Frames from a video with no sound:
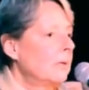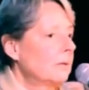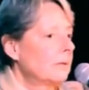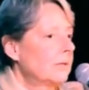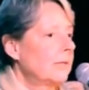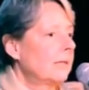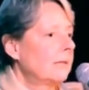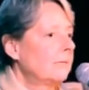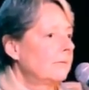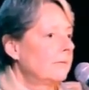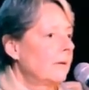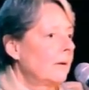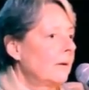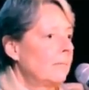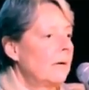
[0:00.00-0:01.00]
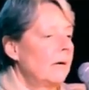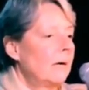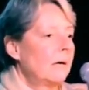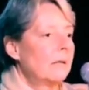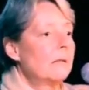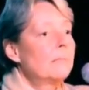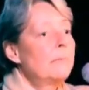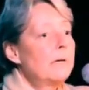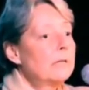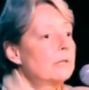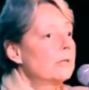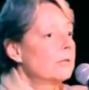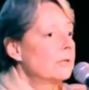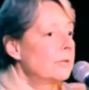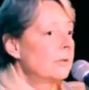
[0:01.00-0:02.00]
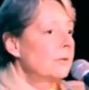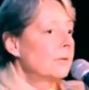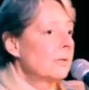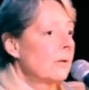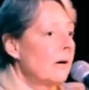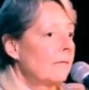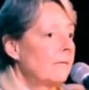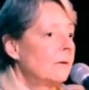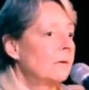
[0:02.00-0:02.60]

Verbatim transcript: Sheehan from the pictures you saw of the